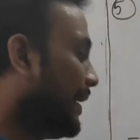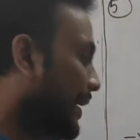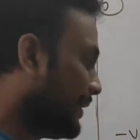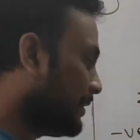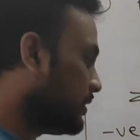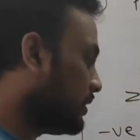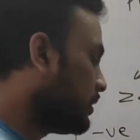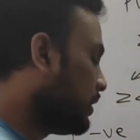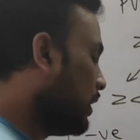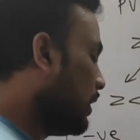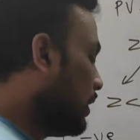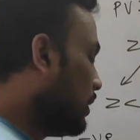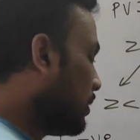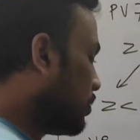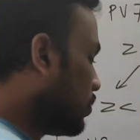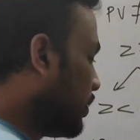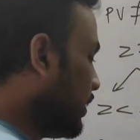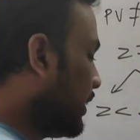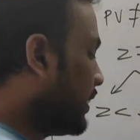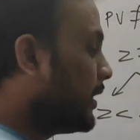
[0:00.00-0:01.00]

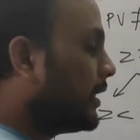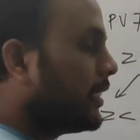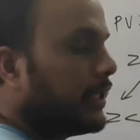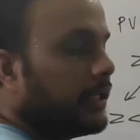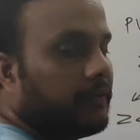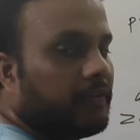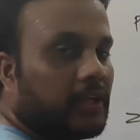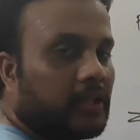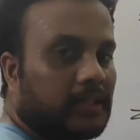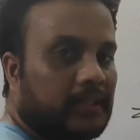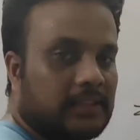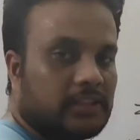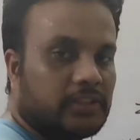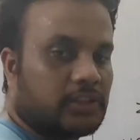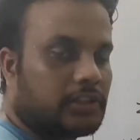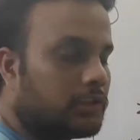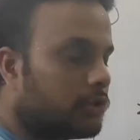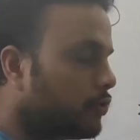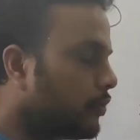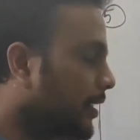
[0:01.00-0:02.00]
that the negative deviation
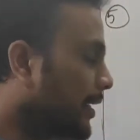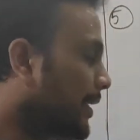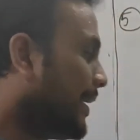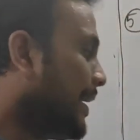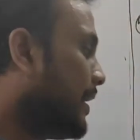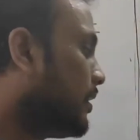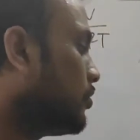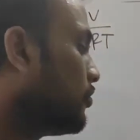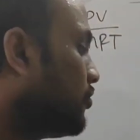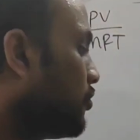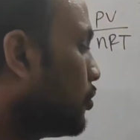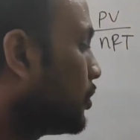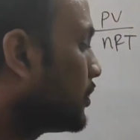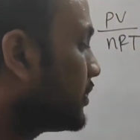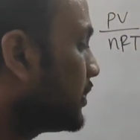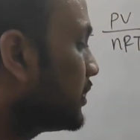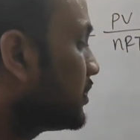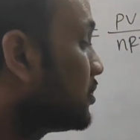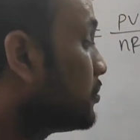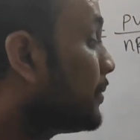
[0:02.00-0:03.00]
is due to attractive
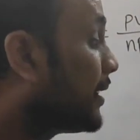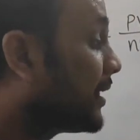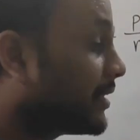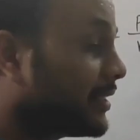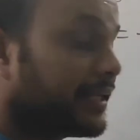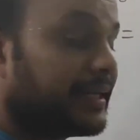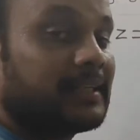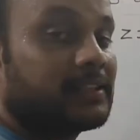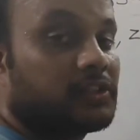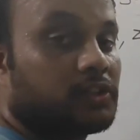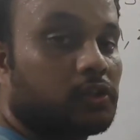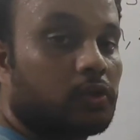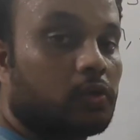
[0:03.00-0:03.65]
forces, but there is